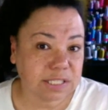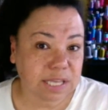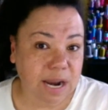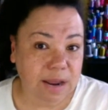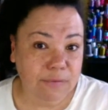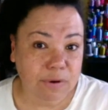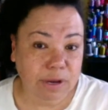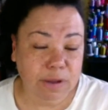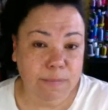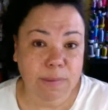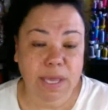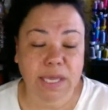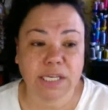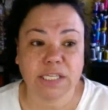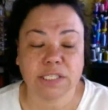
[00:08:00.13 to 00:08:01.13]
that I
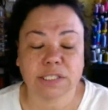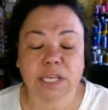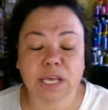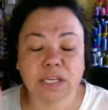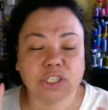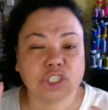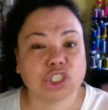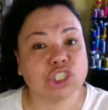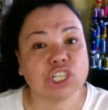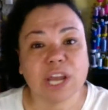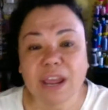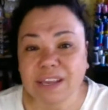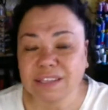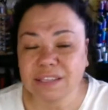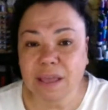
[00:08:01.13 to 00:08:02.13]
recommend is
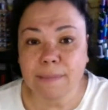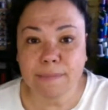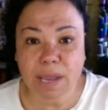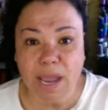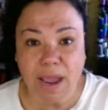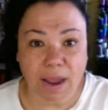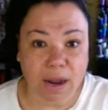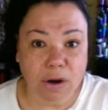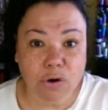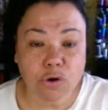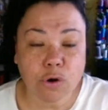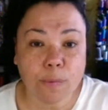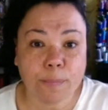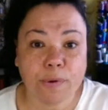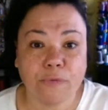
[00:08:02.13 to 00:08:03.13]
check them
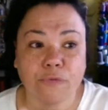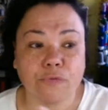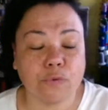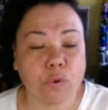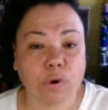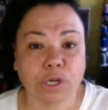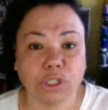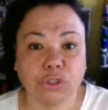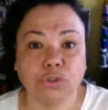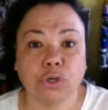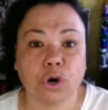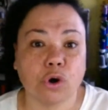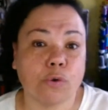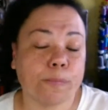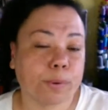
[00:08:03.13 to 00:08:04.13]
out before you
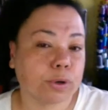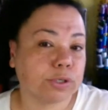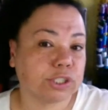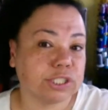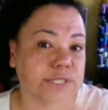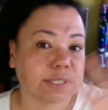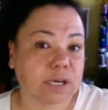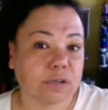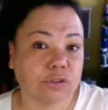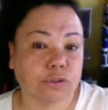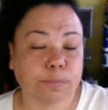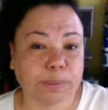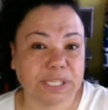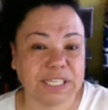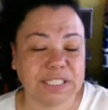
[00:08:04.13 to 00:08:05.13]
go purchase
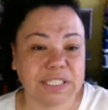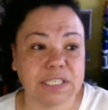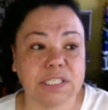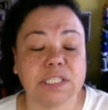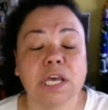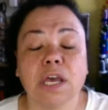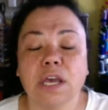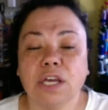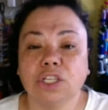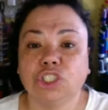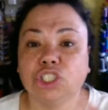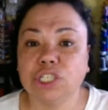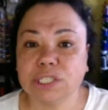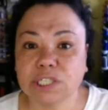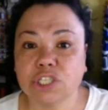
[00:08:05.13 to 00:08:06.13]
other places,
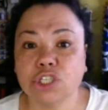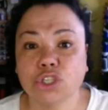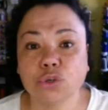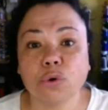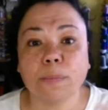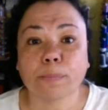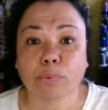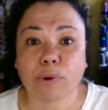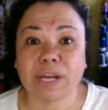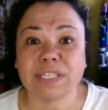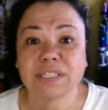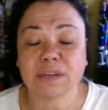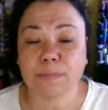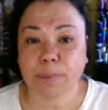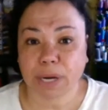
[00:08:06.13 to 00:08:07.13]
just to do a
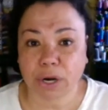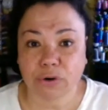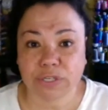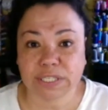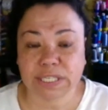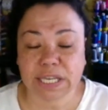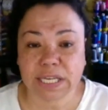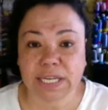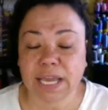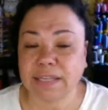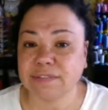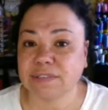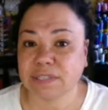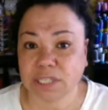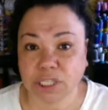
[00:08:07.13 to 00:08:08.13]
price comparison
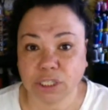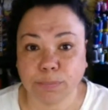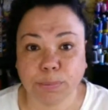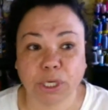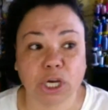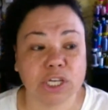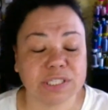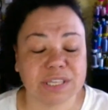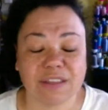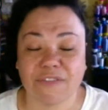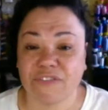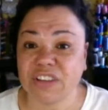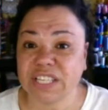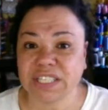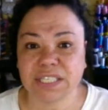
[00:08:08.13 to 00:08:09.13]
and see, because if
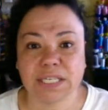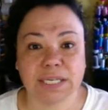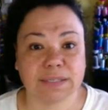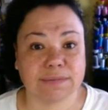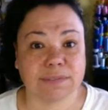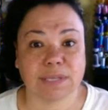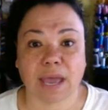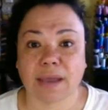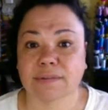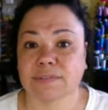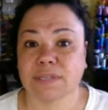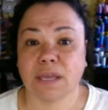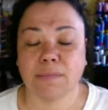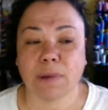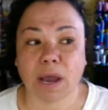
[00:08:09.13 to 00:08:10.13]
it's the exact
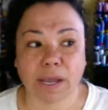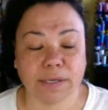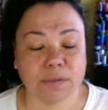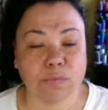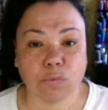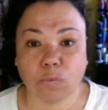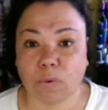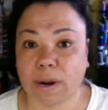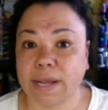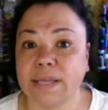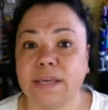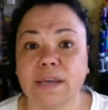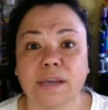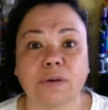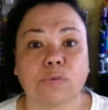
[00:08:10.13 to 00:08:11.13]
same item, why
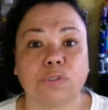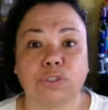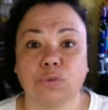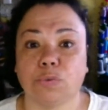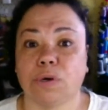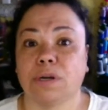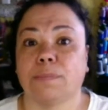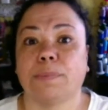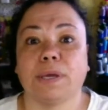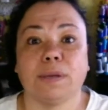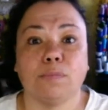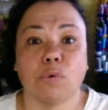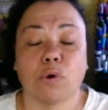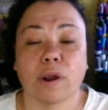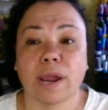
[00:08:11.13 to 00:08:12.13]
the heck would you want to
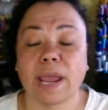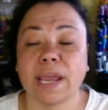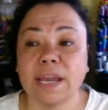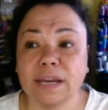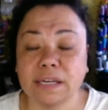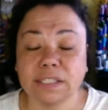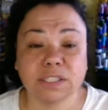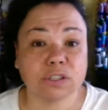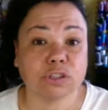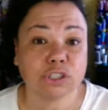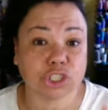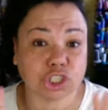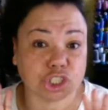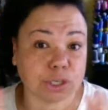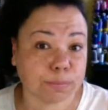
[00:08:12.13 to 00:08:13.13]
pay more? And the
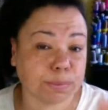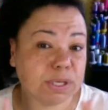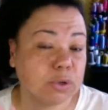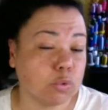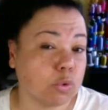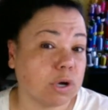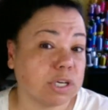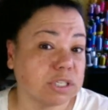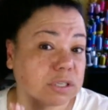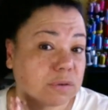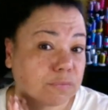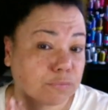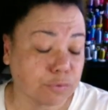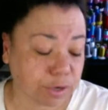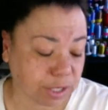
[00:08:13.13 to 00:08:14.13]
shipping was
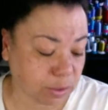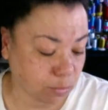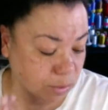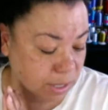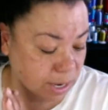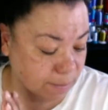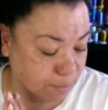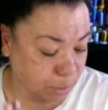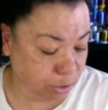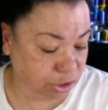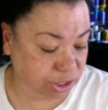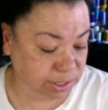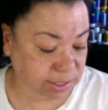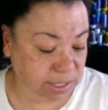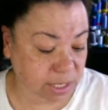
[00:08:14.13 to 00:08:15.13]
free when I
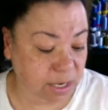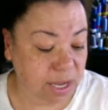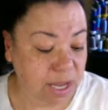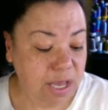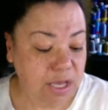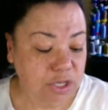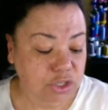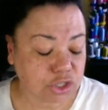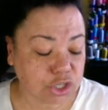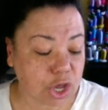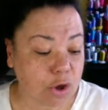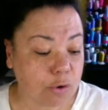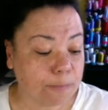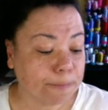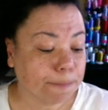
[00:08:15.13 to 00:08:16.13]
purchased it.
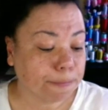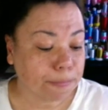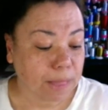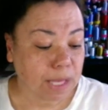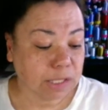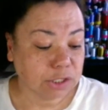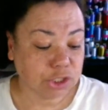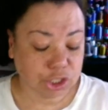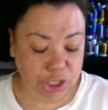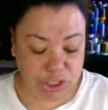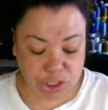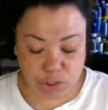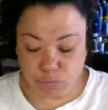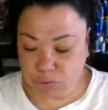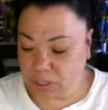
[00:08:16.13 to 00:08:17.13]
So
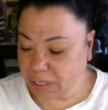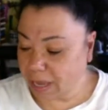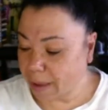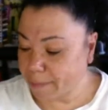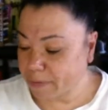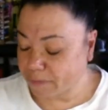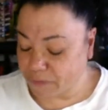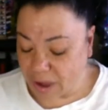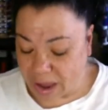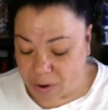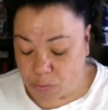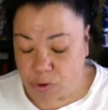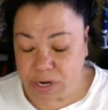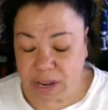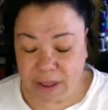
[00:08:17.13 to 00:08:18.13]
just to recap, if I
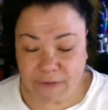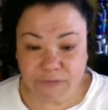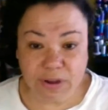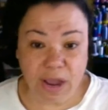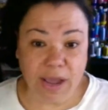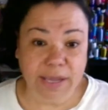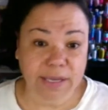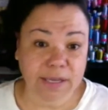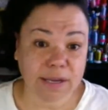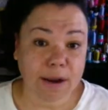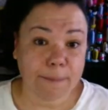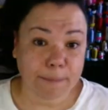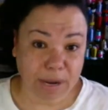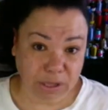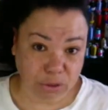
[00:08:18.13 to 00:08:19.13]
would have gotten
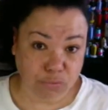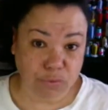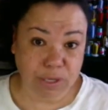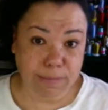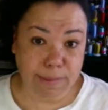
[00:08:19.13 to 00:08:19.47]
my 3